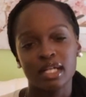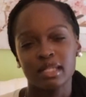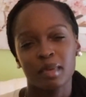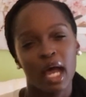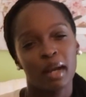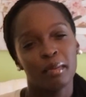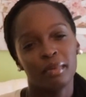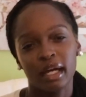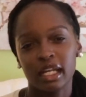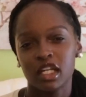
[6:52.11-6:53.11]
some kind of
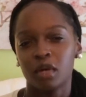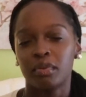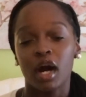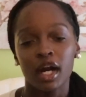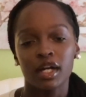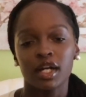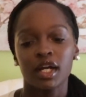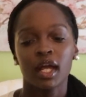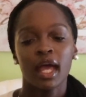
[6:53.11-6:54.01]
buddy or partner